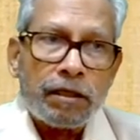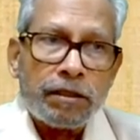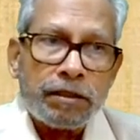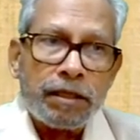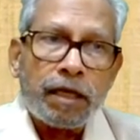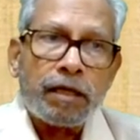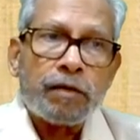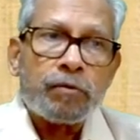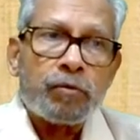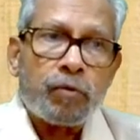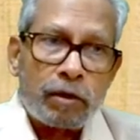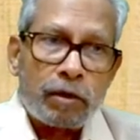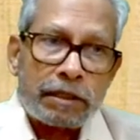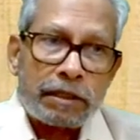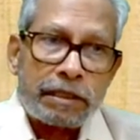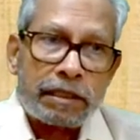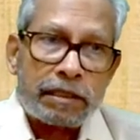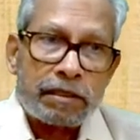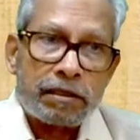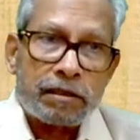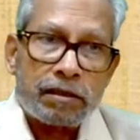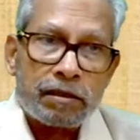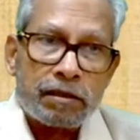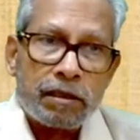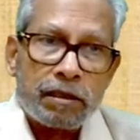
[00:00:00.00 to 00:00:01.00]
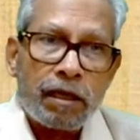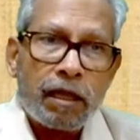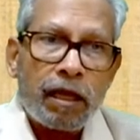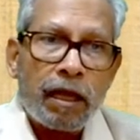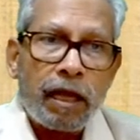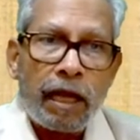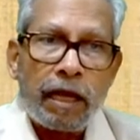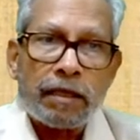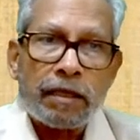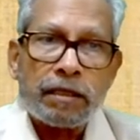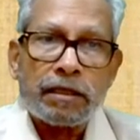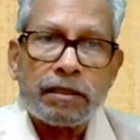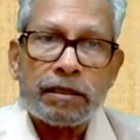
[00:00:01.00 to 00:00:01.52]
that processes
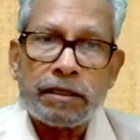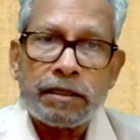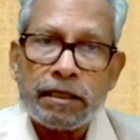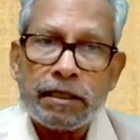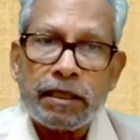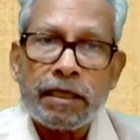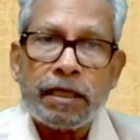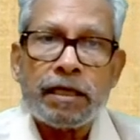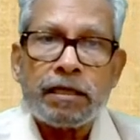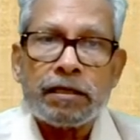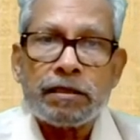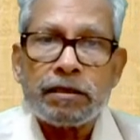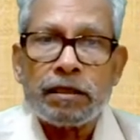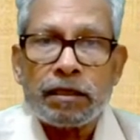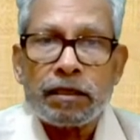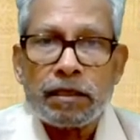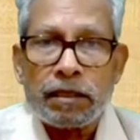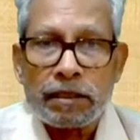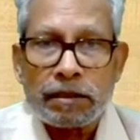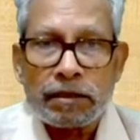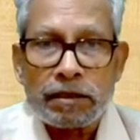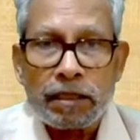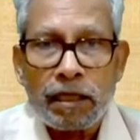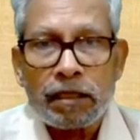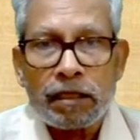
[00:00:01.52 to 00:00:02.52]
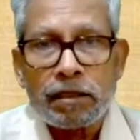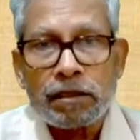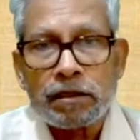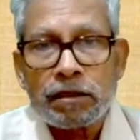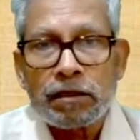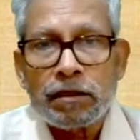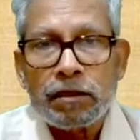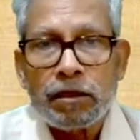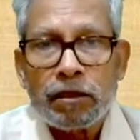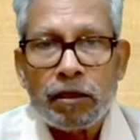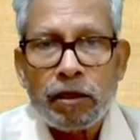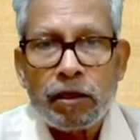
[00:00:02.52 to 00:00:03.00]
and generates the result